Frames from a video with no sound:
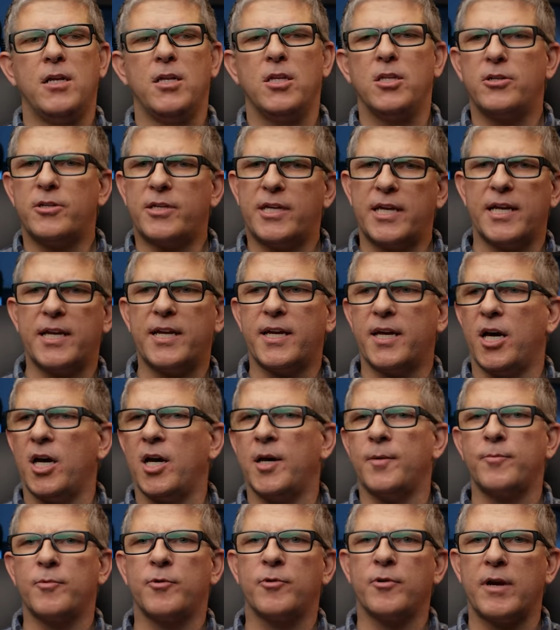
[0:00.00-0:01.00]
looking at
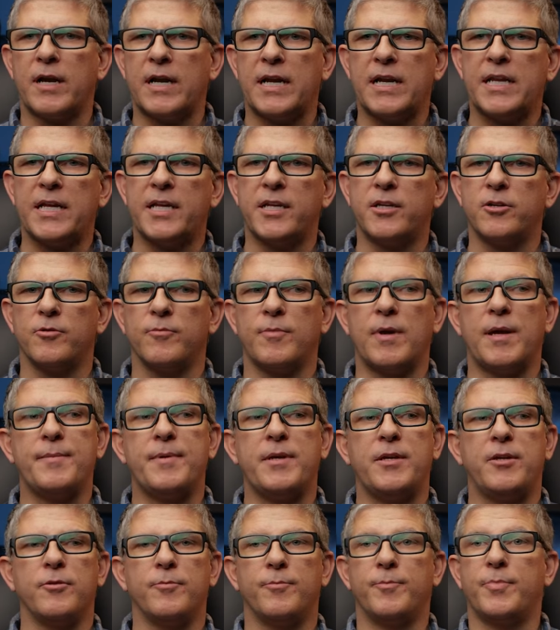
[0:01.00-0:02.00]
upgrading or
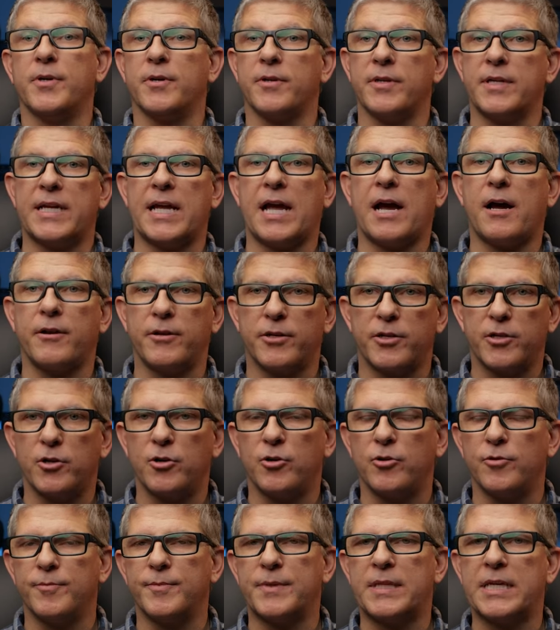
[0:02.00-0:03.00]
maybe you're building out your
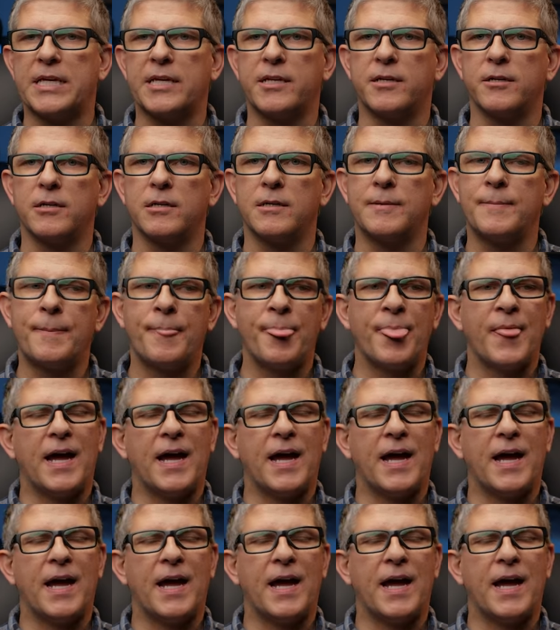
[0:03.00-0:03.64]
home theater.